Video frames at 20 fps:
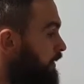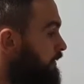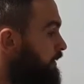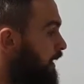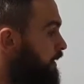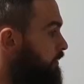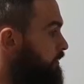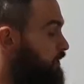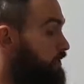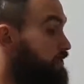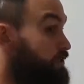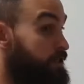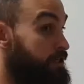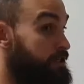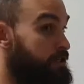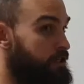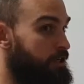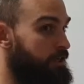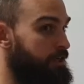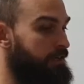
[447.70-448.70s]
Now the
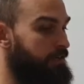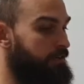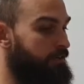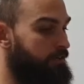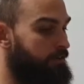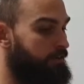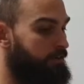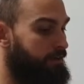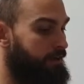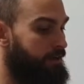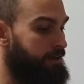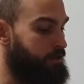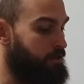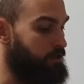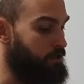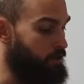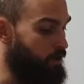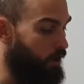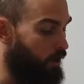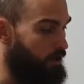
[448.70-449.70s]
conditioning,
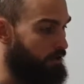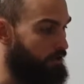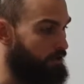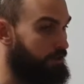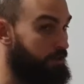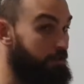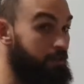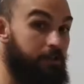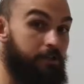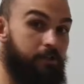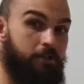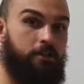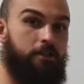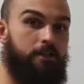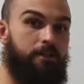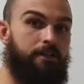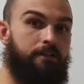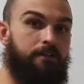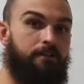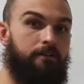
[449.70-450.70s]
it's not
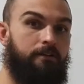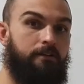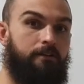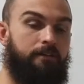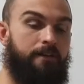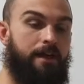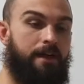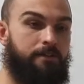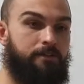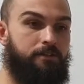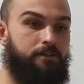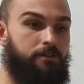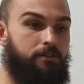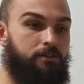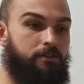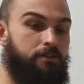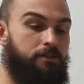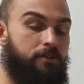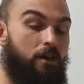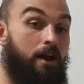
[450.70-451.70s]
conditioning that's
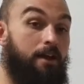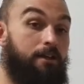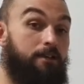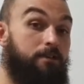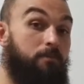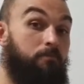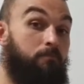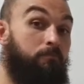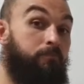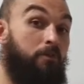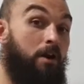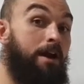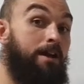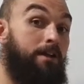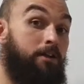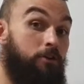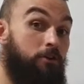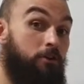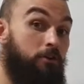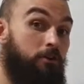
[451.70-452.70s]
designed to
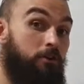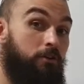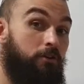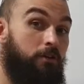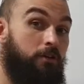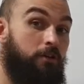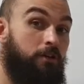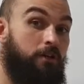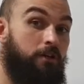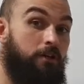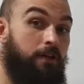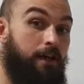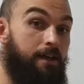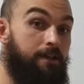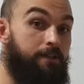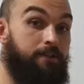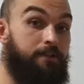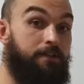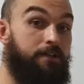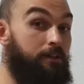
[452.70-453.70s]
break you,
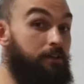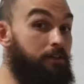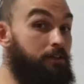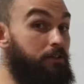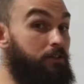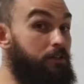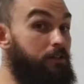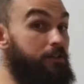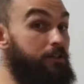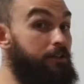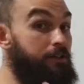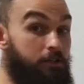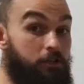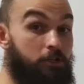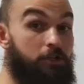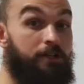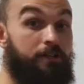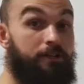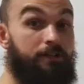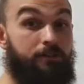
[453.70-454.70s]
it's
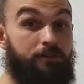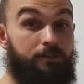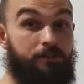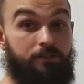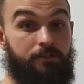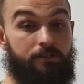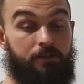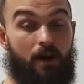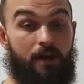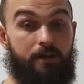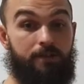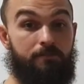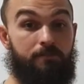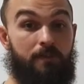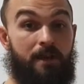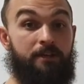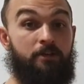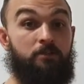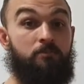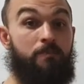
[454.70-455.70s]
conditioning that's designed to
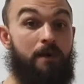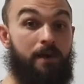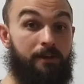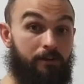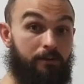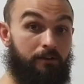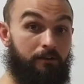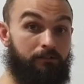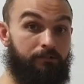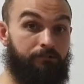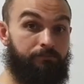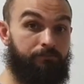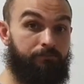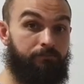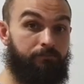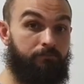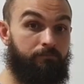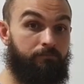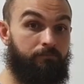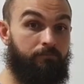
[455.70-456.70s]
make you better.
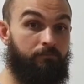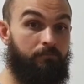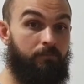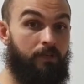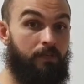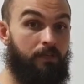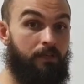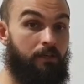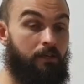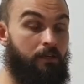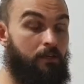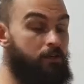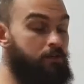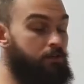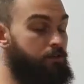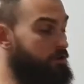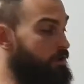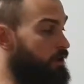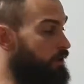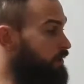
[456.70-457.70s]

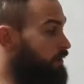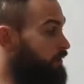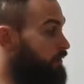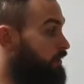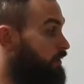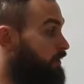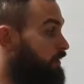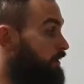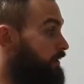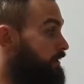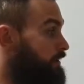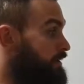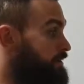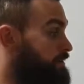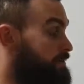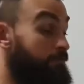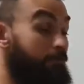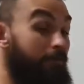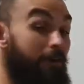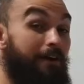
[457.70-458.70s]
So
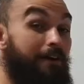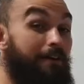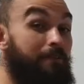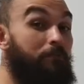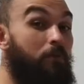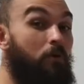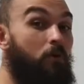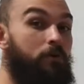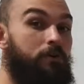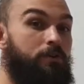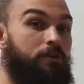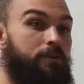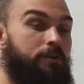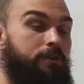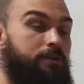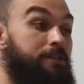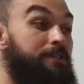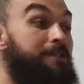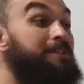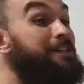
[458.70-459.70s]
that's a very
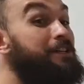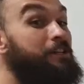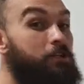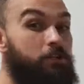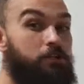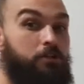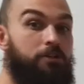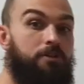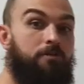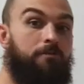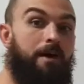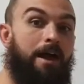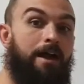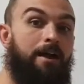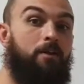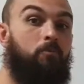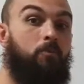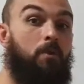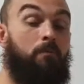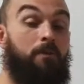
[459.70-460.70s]
important distinction to
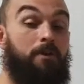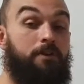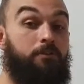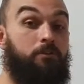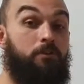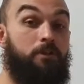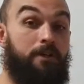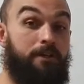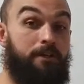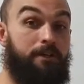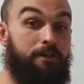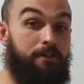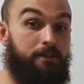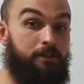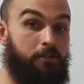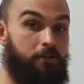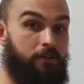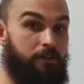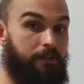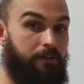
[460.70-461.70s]
make when we're doing
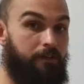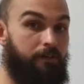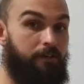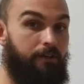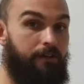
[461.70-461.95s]
conditioning.